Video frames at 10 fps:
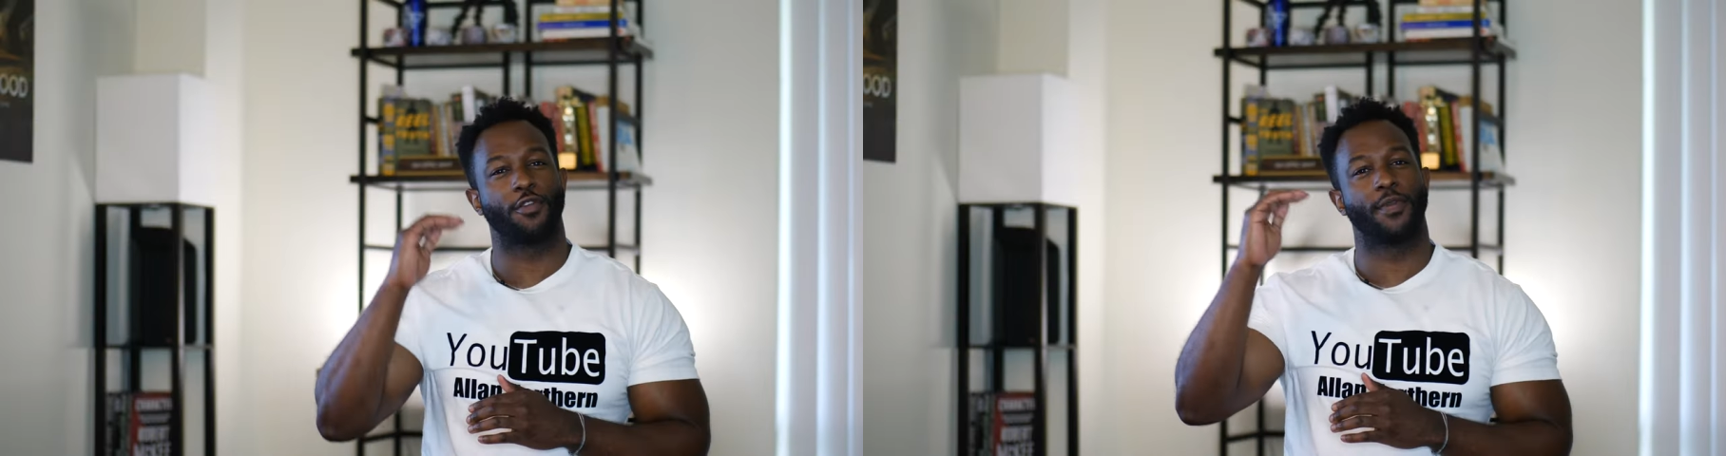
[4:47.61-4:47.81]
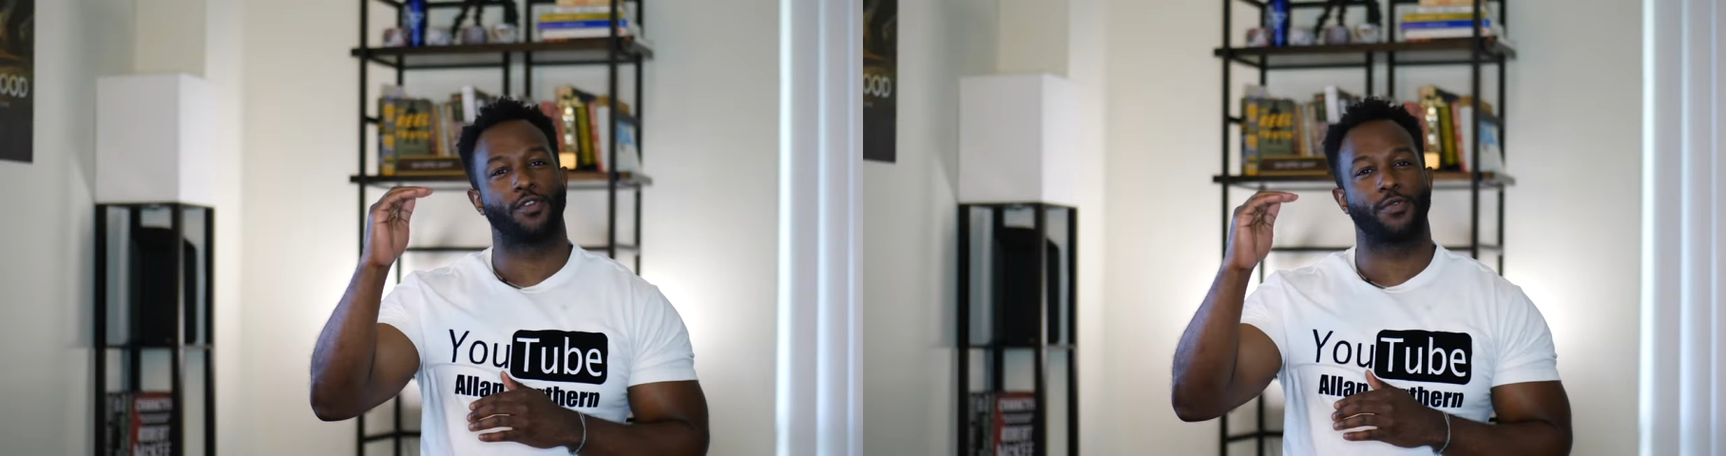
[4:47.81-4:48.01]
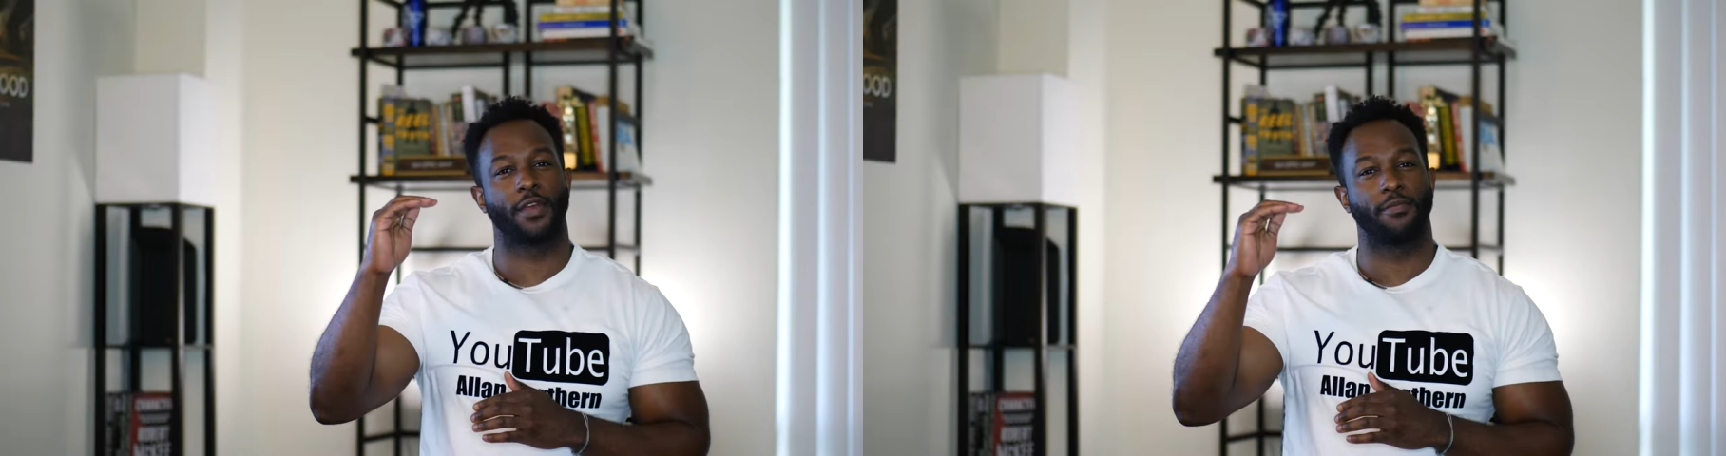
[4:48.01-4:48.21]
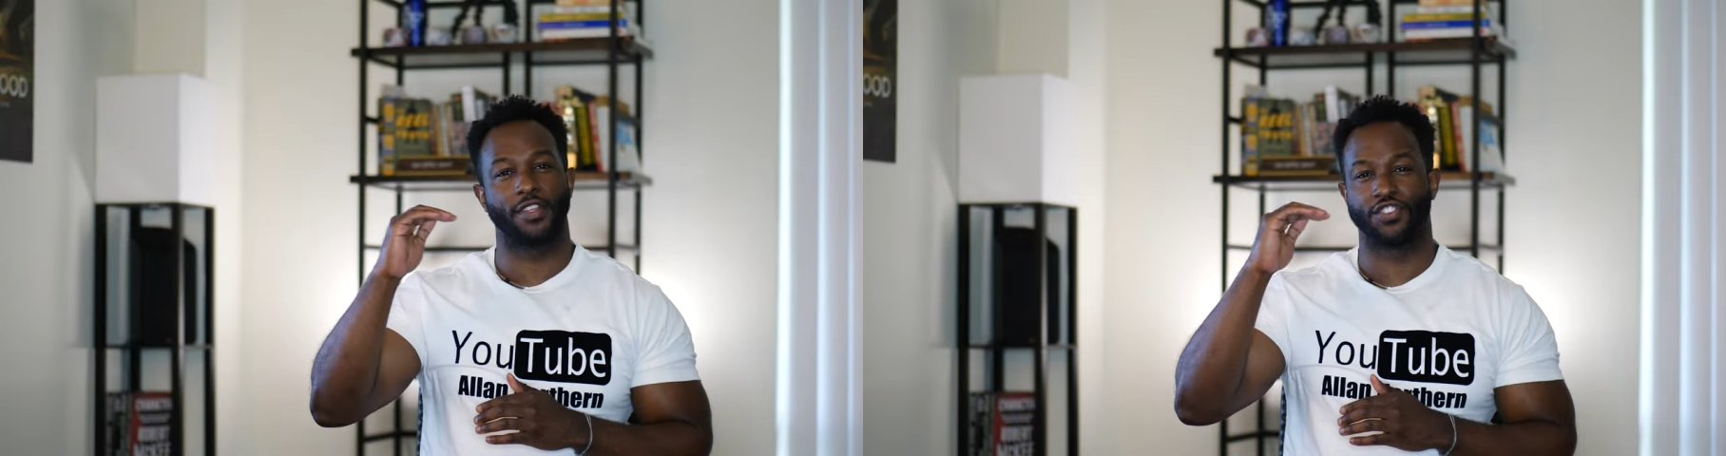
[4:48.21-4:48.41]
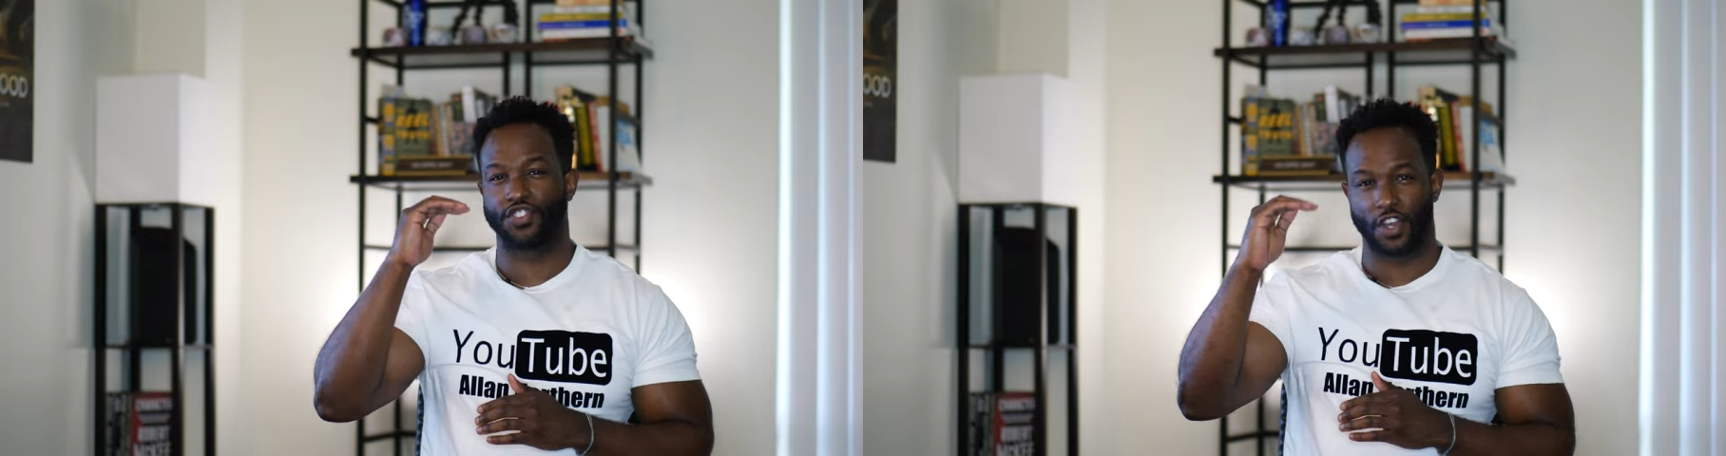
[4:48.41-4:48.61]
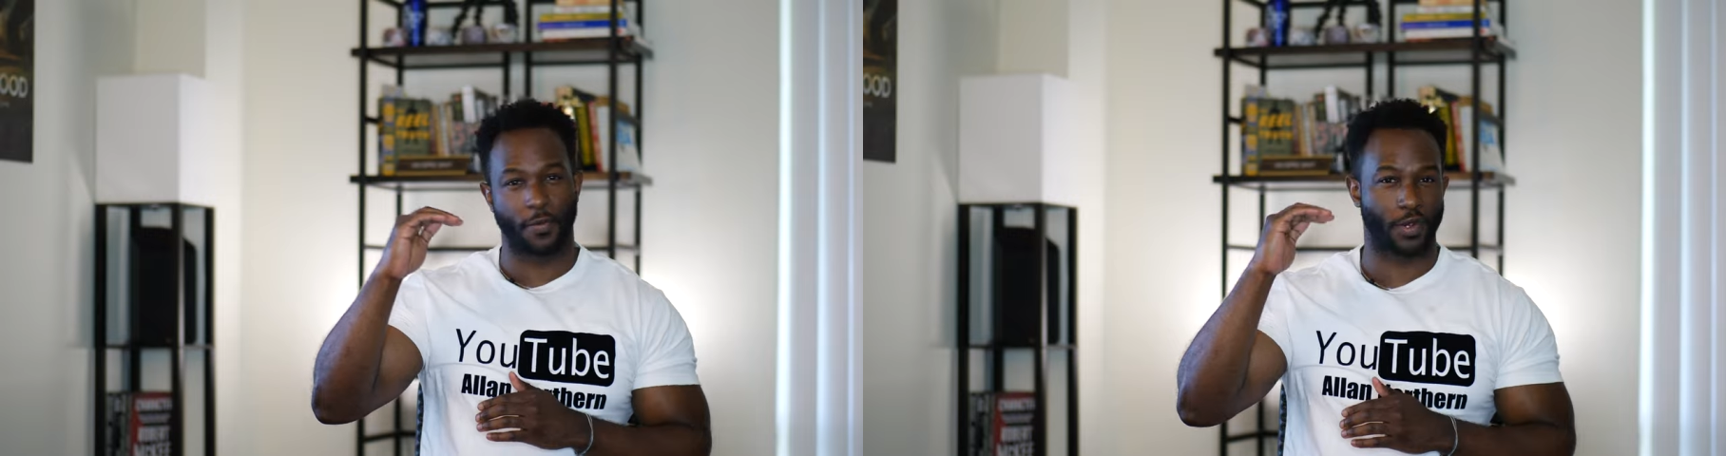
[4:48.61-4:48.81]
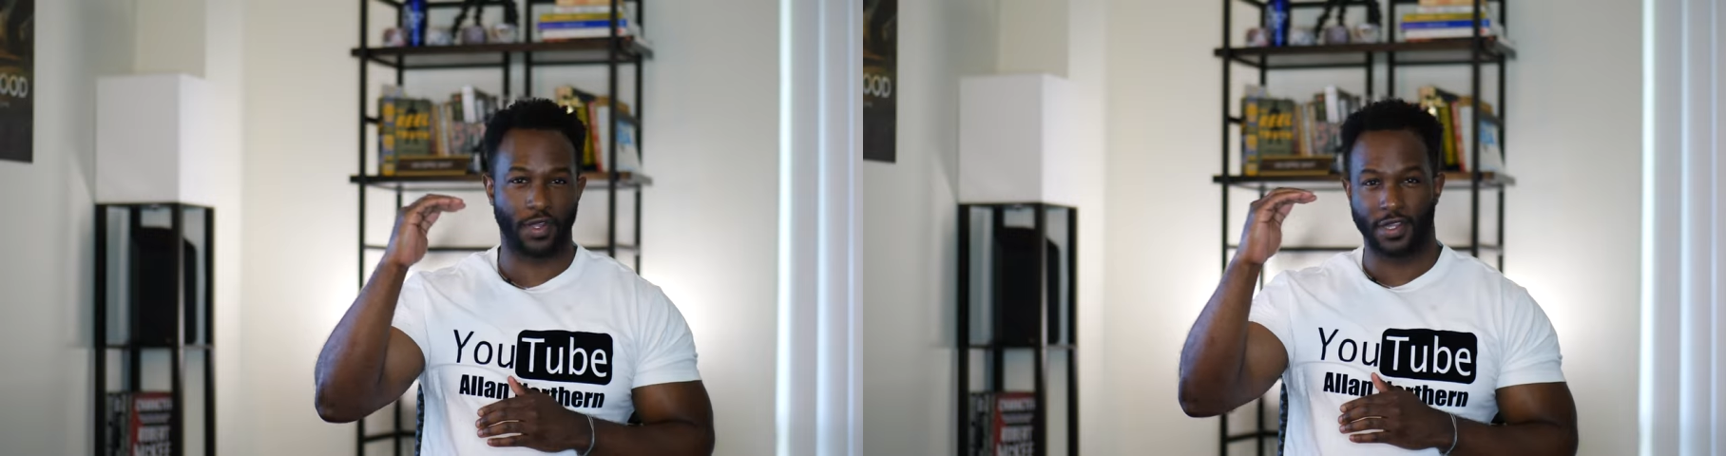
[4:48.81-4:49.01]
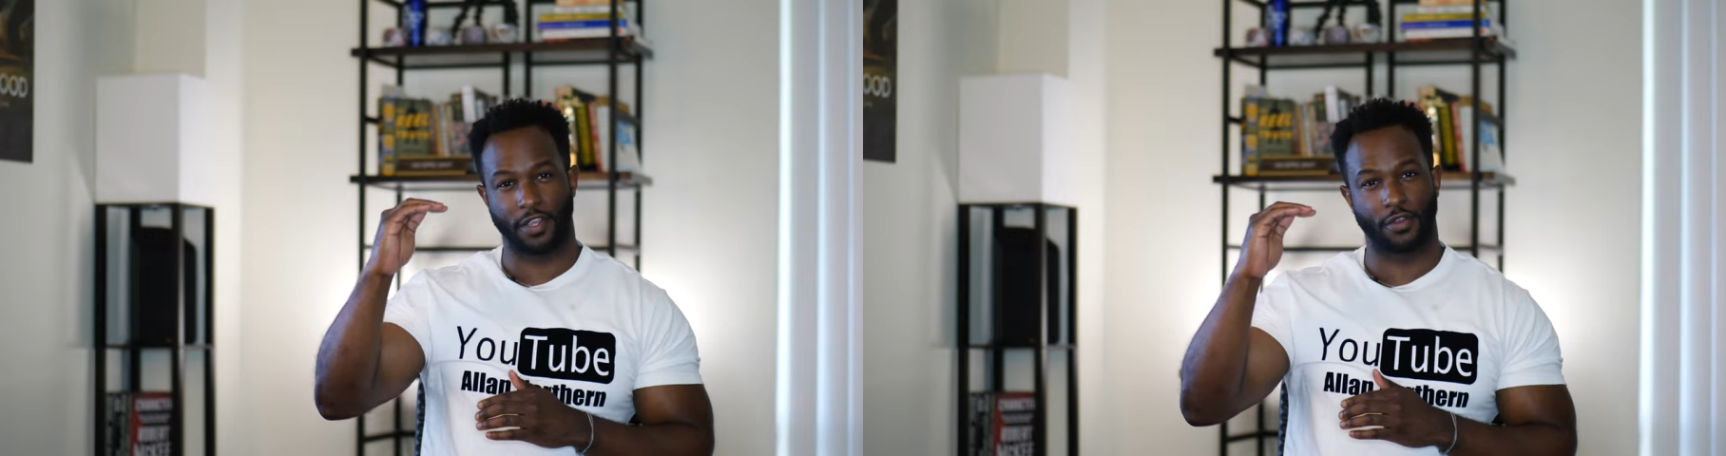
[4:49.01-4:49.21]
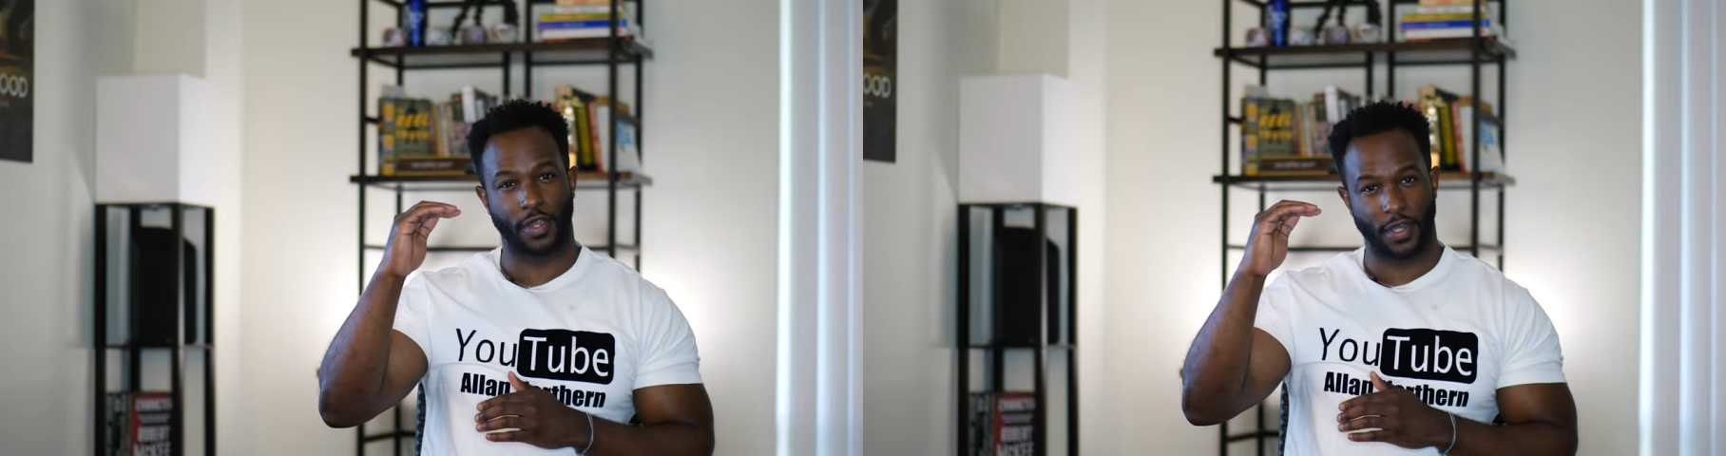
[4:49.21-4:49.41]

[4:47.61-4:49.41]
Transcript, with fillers: bitrate means sharper, clearer